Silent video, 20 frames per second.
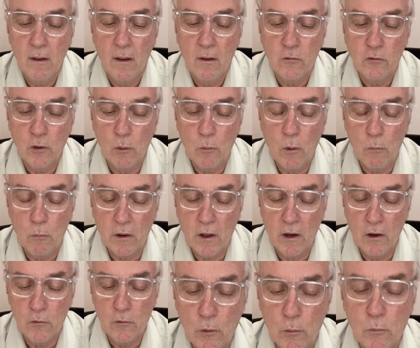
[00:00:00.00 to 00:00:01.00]
So what we're
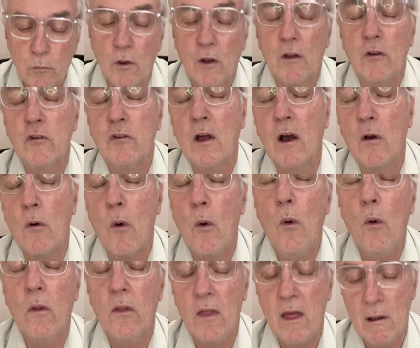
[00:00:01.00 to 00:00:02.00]
going is we're going to suck
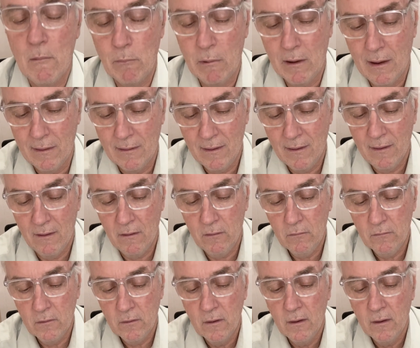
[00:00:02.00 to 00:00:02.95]
all of that blood out,